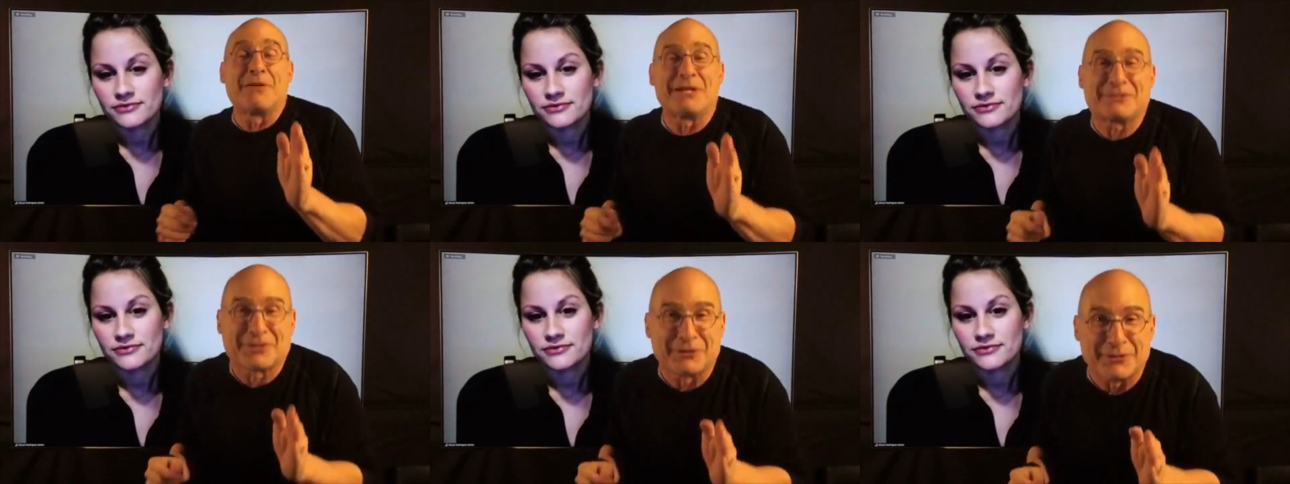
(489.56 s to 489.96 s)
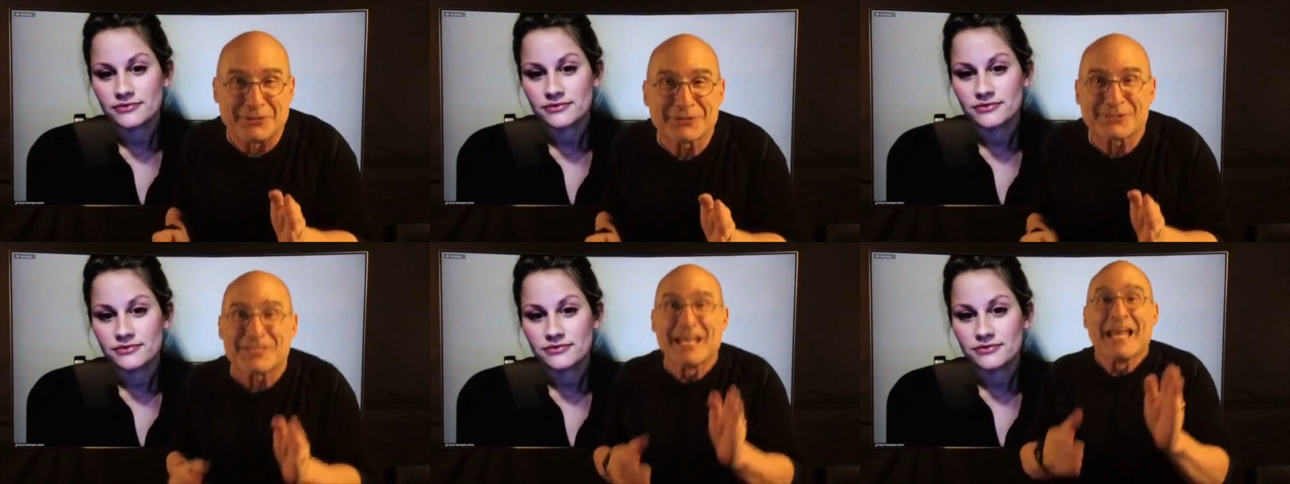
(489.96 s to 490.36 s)

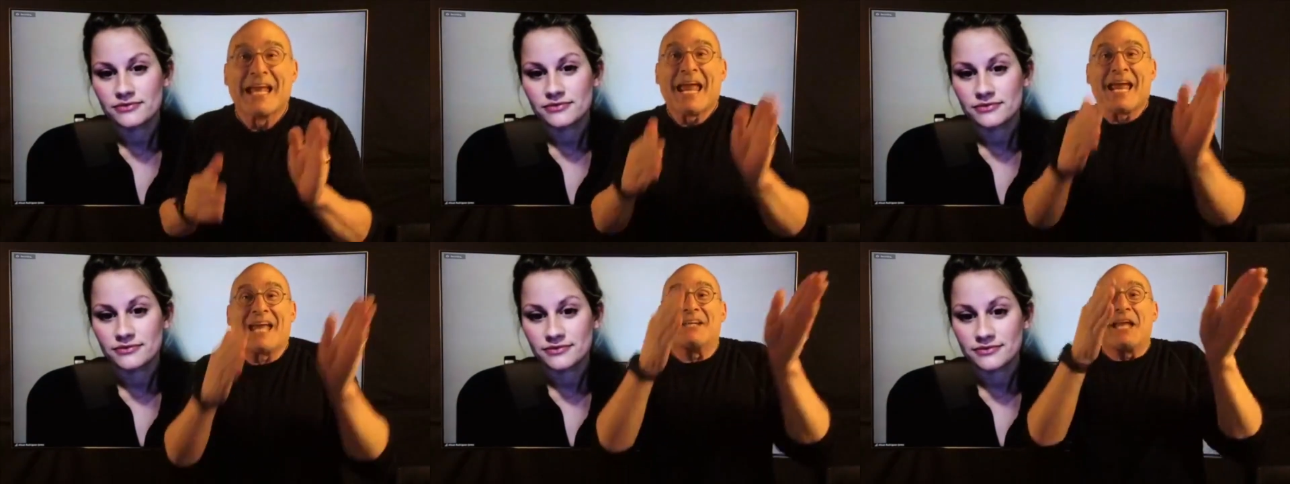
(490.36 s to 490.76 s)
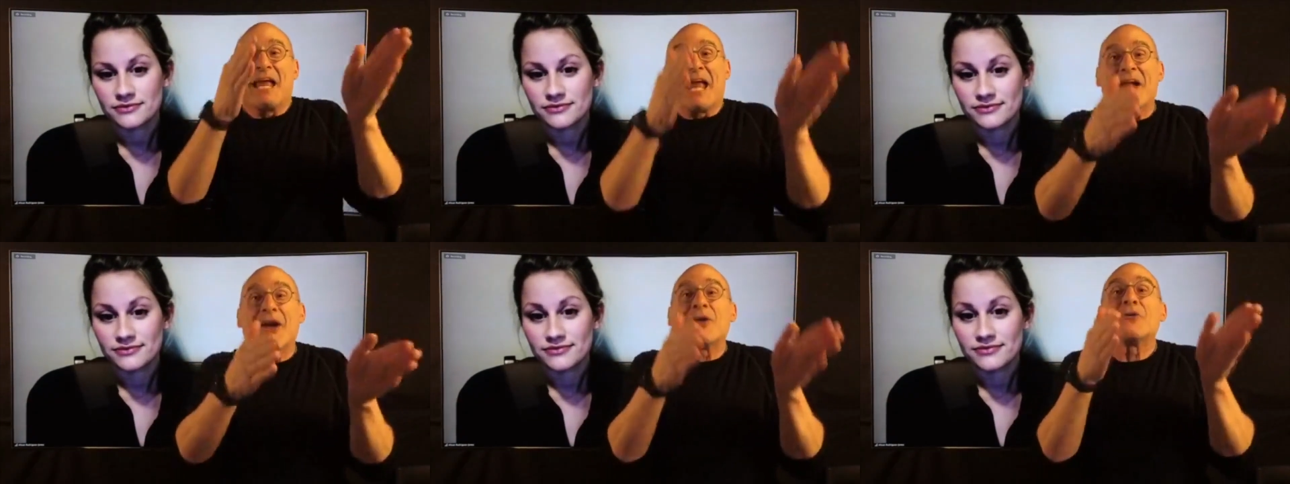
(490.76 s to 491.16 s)
Speaker 1: pictures and
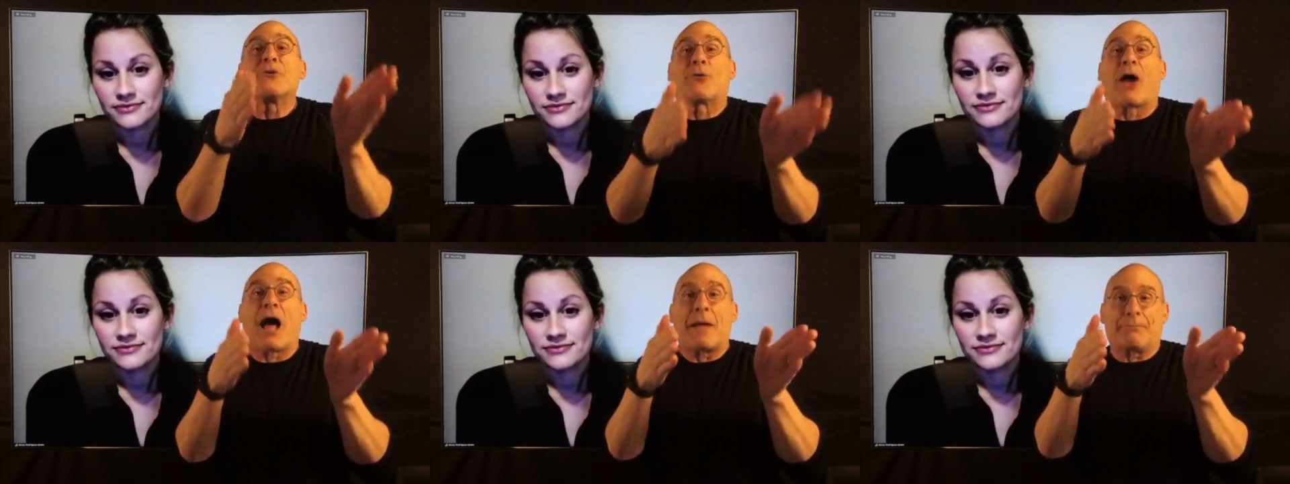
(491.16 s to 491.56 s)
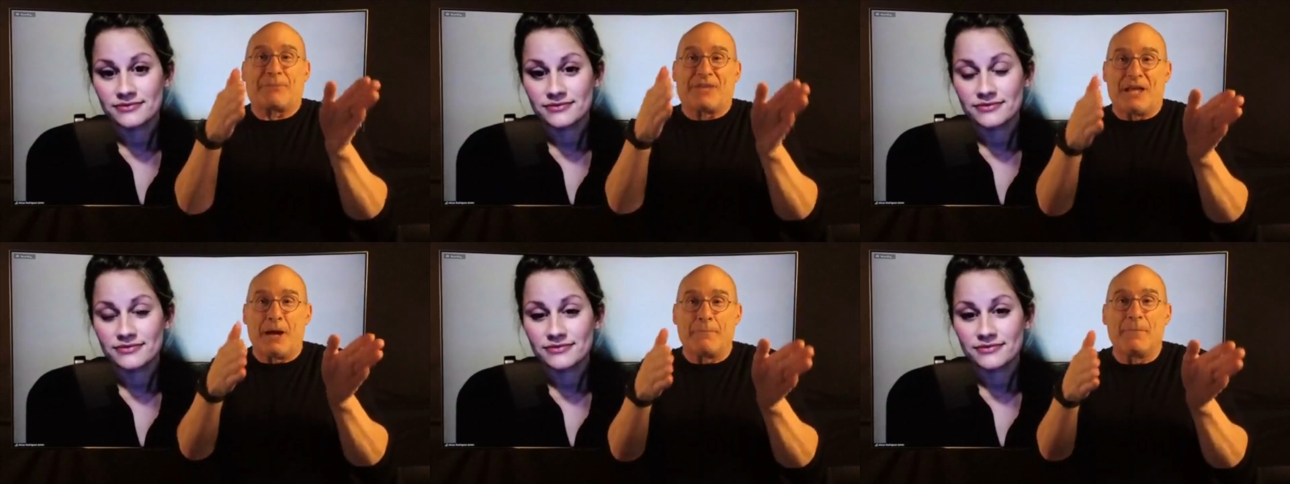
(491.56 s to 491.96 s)
airdropped
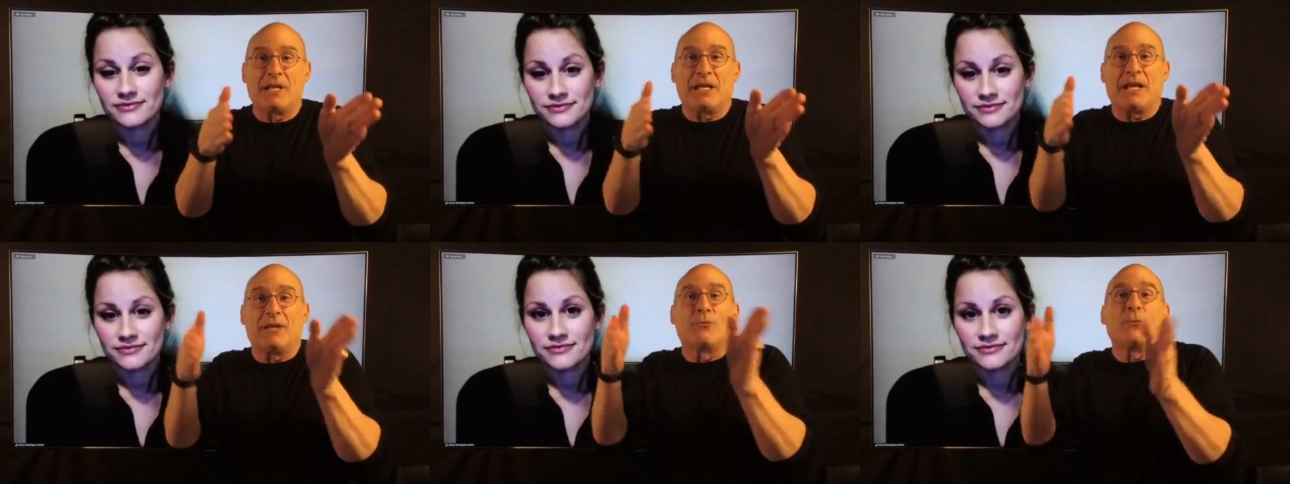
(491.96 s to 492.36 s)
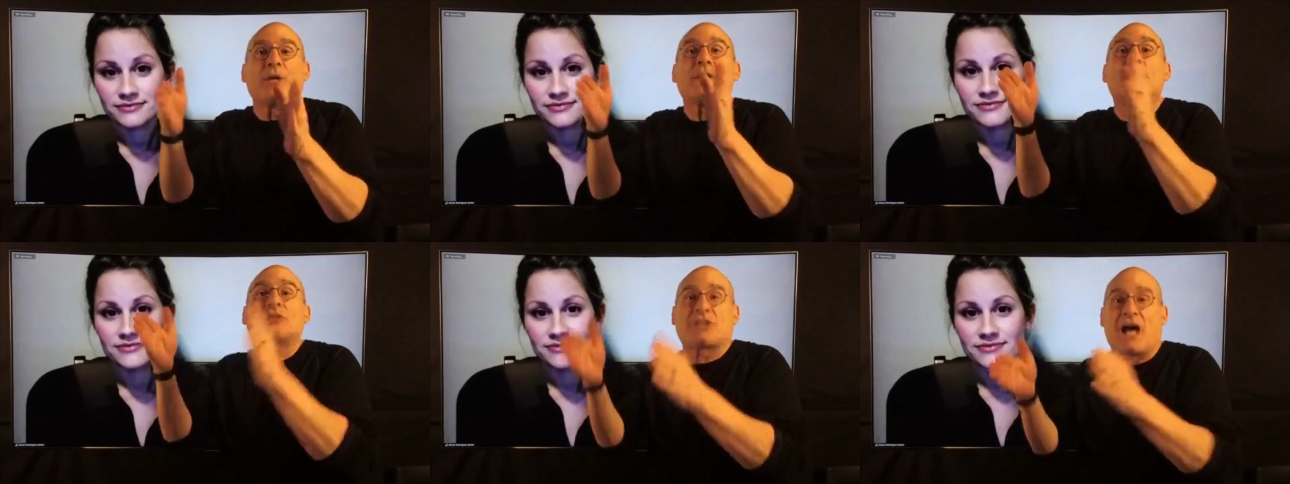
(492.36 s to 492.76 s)
them in
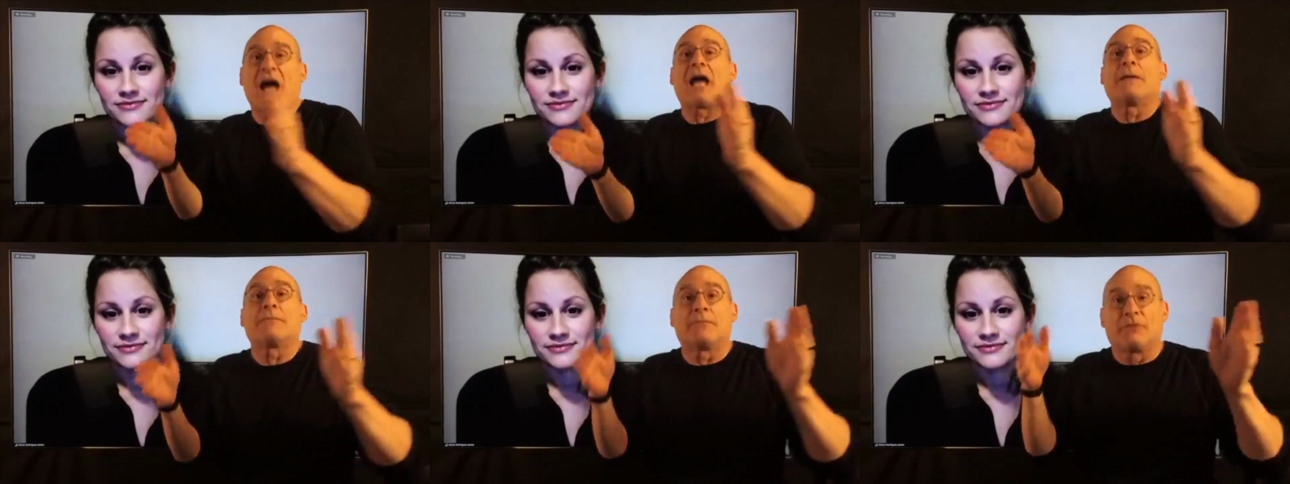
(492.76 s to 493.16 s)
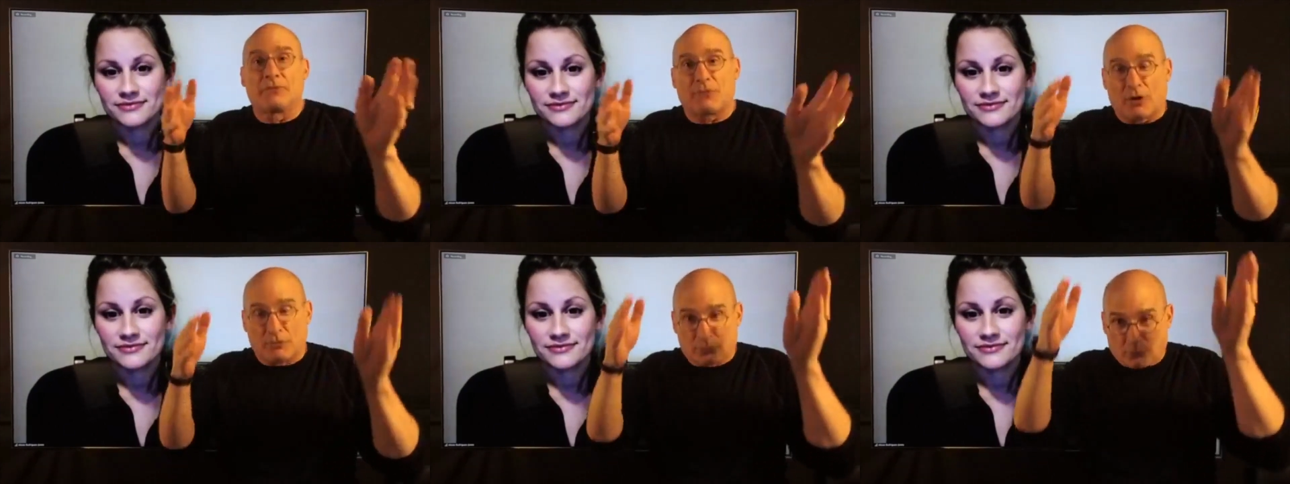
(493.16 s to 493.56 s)
real time,
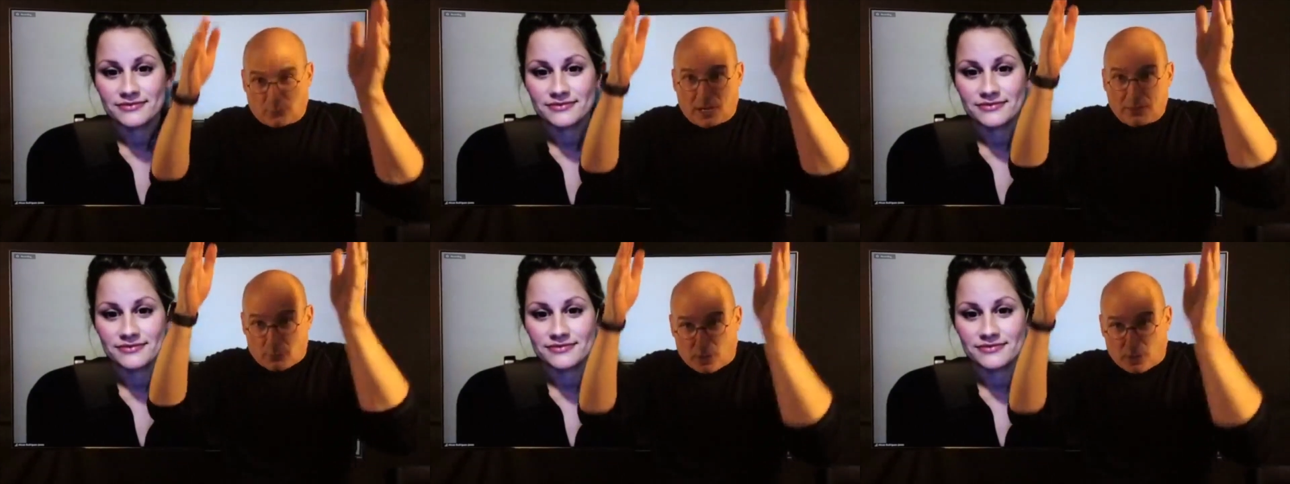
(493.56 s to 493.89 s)
uh, right?